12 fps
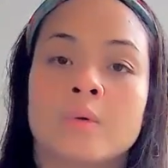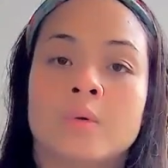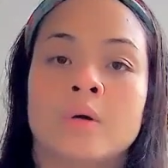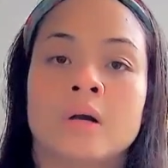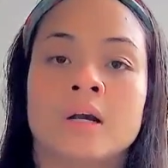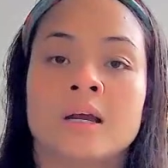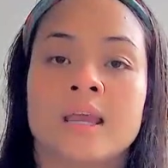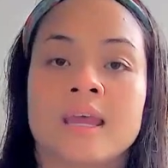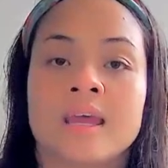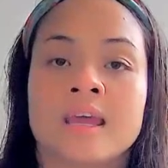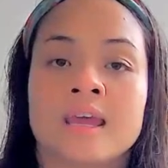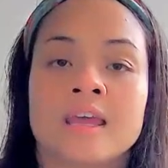or
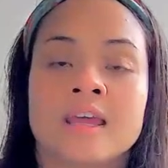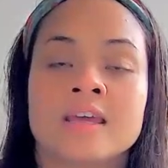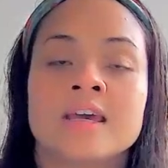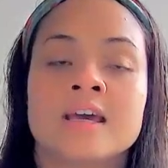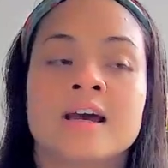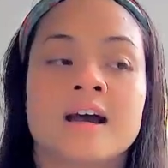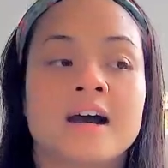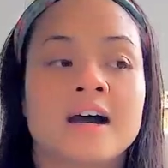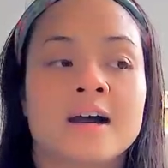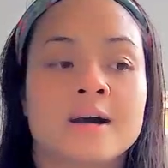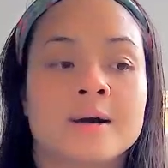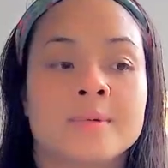a
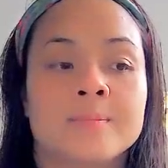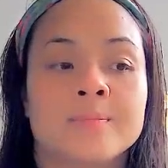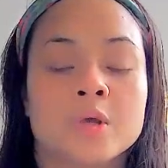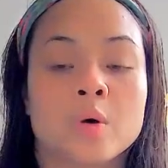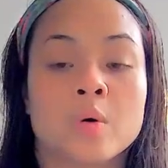um,